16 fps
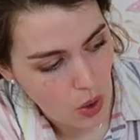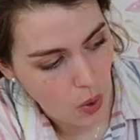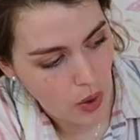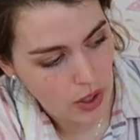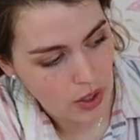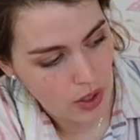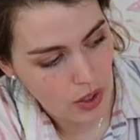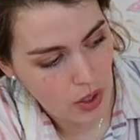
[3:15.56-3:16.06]

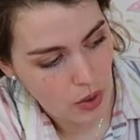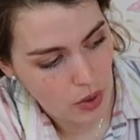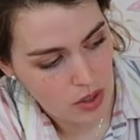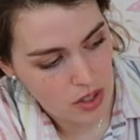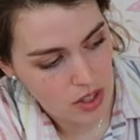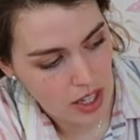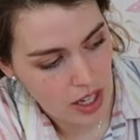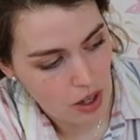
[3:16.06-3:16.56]
or you can go
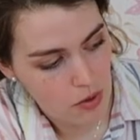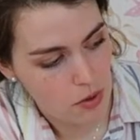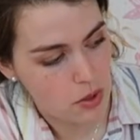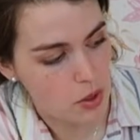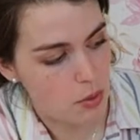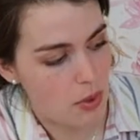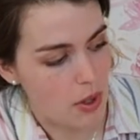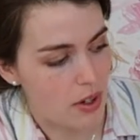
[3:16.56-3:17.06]
into the
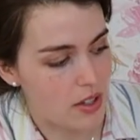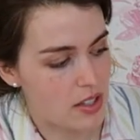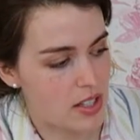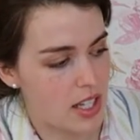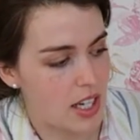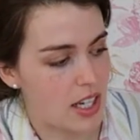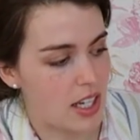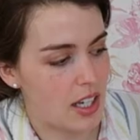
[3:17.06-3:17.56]
alphanumeric
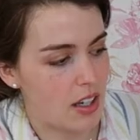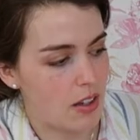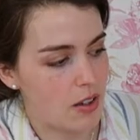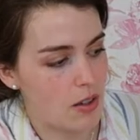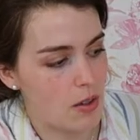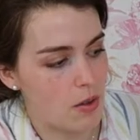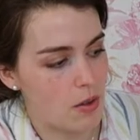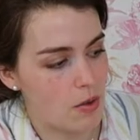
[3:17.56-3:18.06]

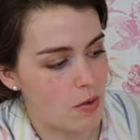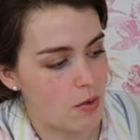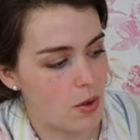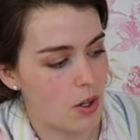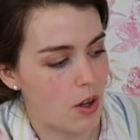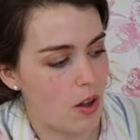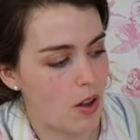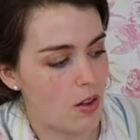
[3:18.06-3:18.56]
setting
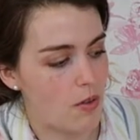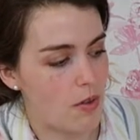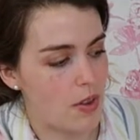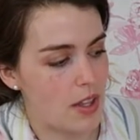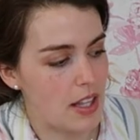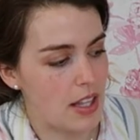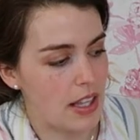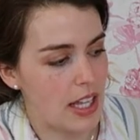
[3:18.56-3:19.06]
for all of
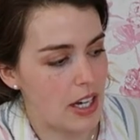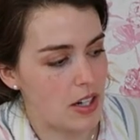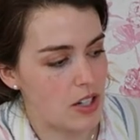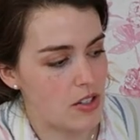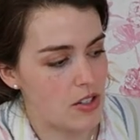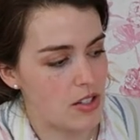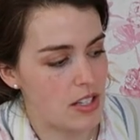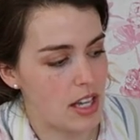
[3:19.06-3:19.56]
the
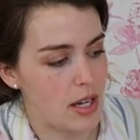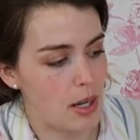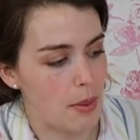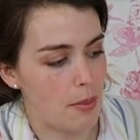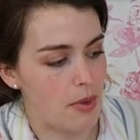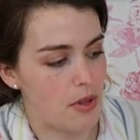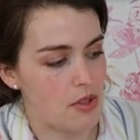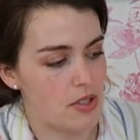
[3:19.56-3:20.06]
letters and
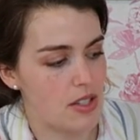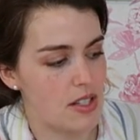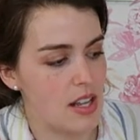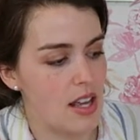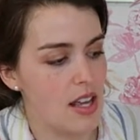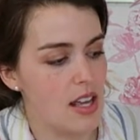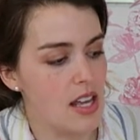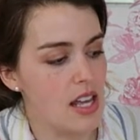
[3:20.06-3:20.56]
numbers
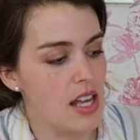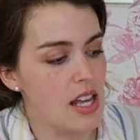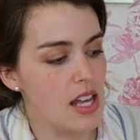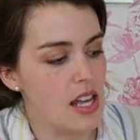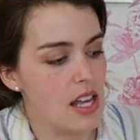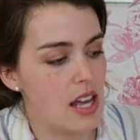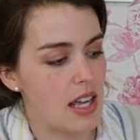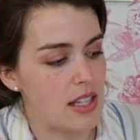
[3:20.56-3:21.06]

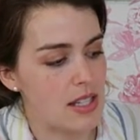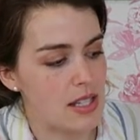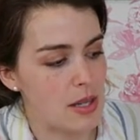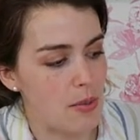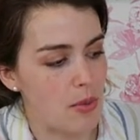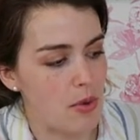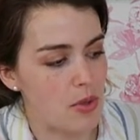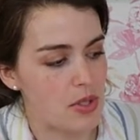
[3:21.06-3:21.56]
and
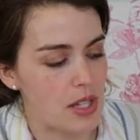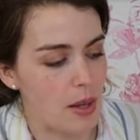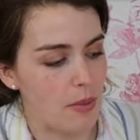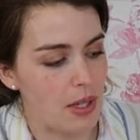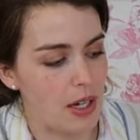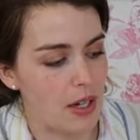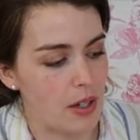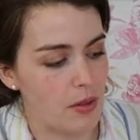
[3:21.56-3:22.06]
symbols
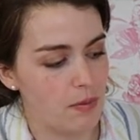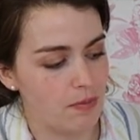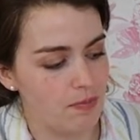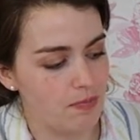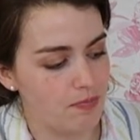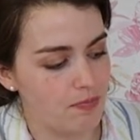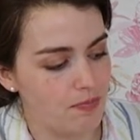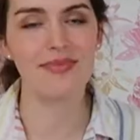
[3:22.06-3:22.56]
up here.
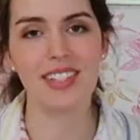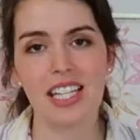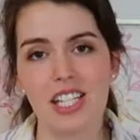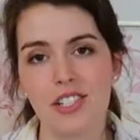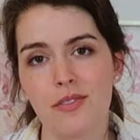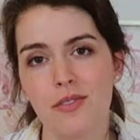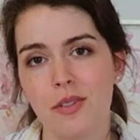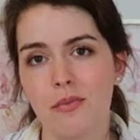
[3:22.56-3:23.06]

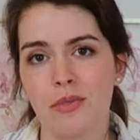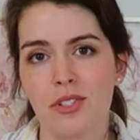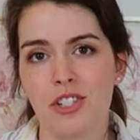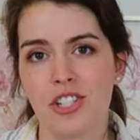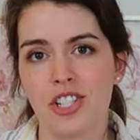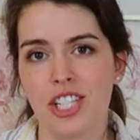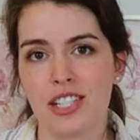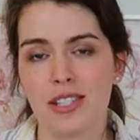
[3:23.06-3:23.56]
Each of the
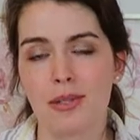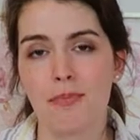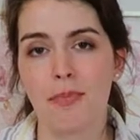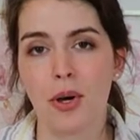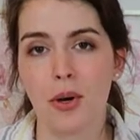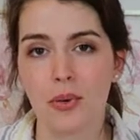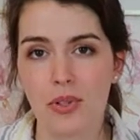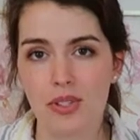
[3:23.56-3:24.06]
machines
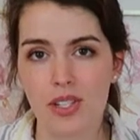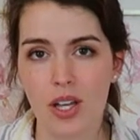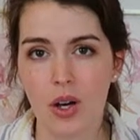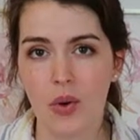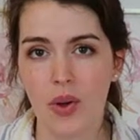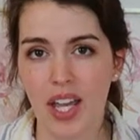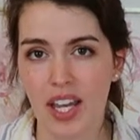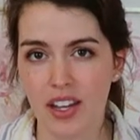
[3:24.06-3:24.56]
both
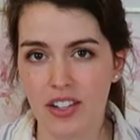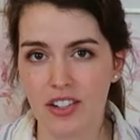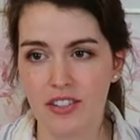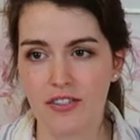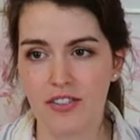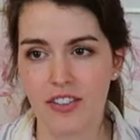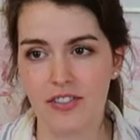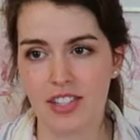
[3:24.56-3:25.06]
sew
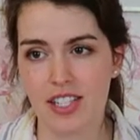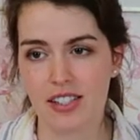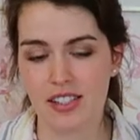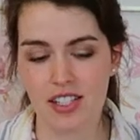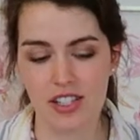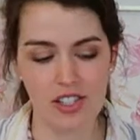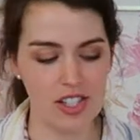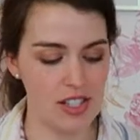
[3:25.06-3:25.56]
850
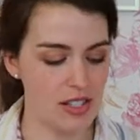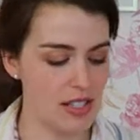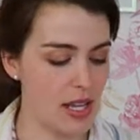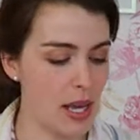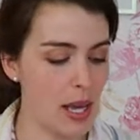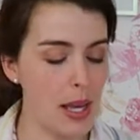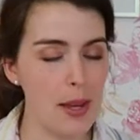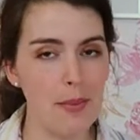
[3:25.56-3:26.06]
stitches
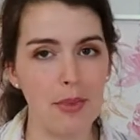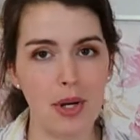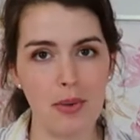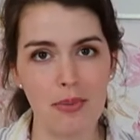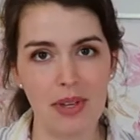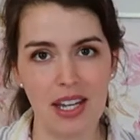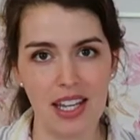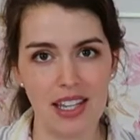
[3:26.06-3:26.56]

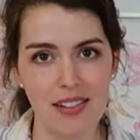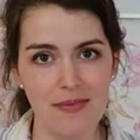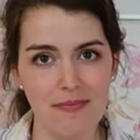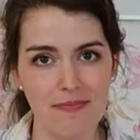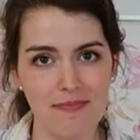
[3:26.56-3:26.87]
per minute,